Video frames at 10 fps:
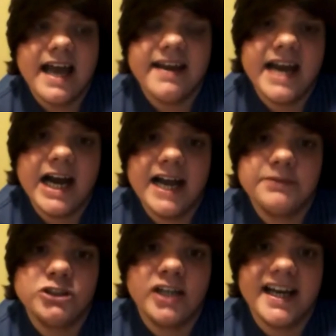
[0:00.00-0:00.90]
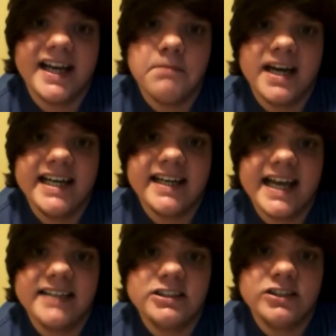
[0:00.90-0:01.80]
And now I have to try to get money
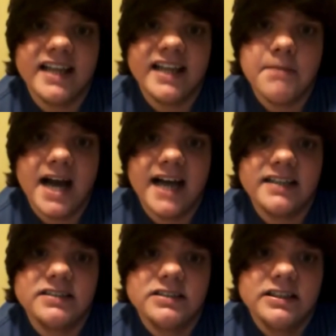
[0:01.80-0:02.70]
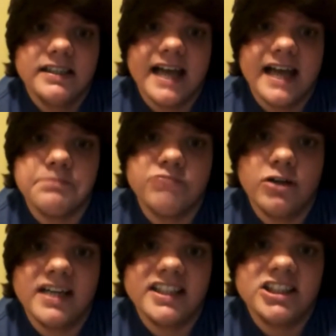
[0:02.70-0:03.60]
again to get it back. And I'm
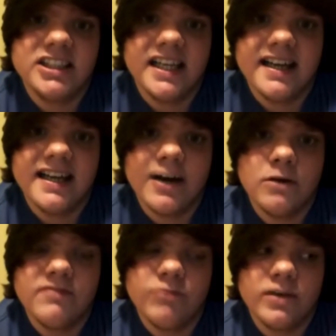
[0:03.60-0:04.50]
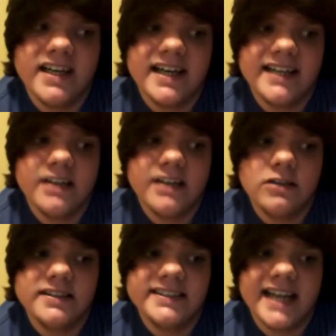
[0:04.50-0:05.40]
broke as shit and I owe him
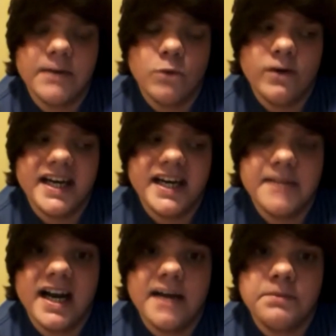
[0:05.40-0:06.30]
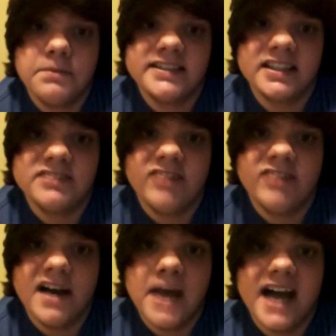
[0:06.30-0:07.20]
$49 and I won't get my iPod Touch
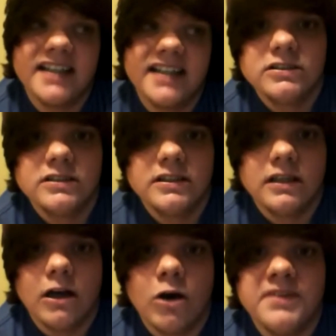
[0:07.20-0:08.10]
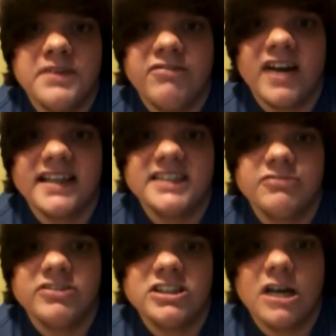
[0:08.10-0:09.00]
5 back. hope you find a
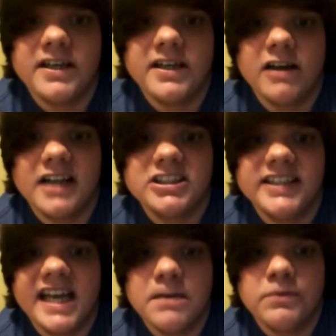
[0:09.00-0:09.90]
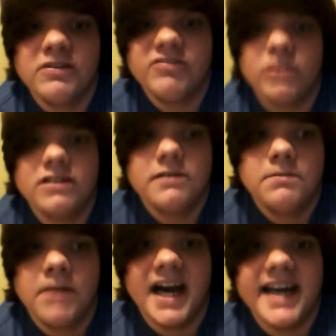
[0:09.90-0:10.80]
different job that you're actually capable for
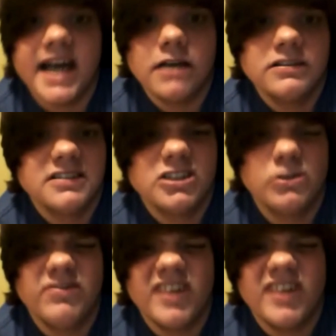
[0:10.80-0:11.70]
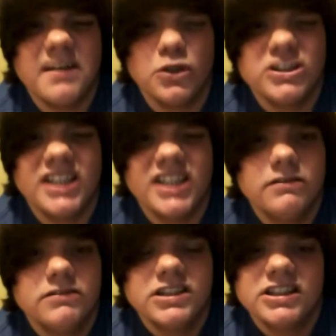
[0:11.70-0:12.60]
by now. It's so fucking bullshit.
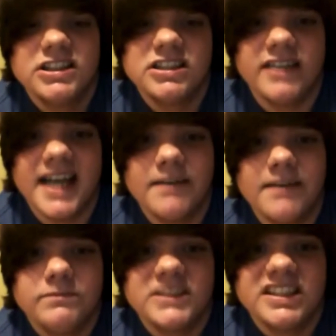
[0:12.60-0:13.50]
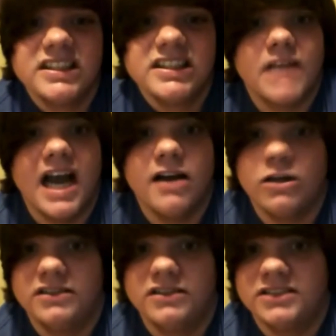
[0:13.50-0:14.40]
So yeah, I
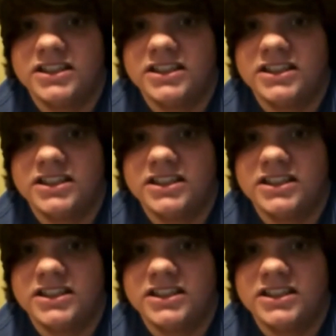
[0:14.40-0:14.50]
could have